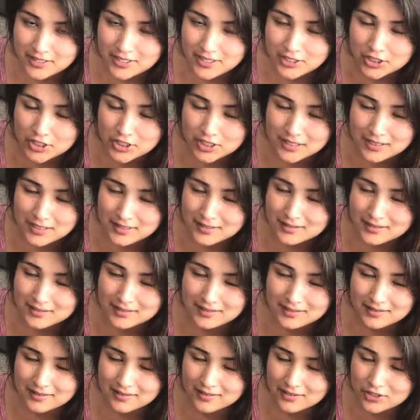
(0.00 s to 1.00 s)

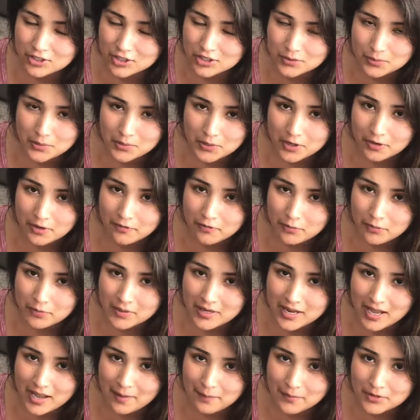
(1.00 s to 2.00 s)
She's just woke up from a
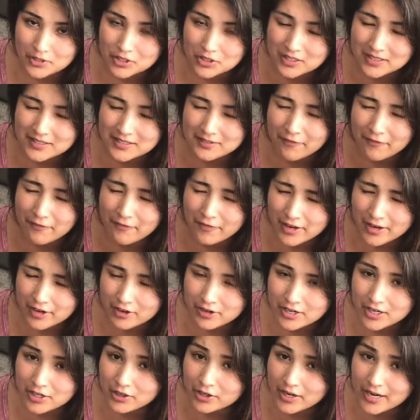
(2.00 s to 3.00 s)
nap and she's
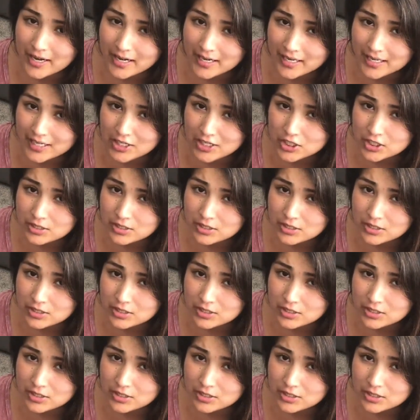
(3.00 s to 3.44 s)
very cranky.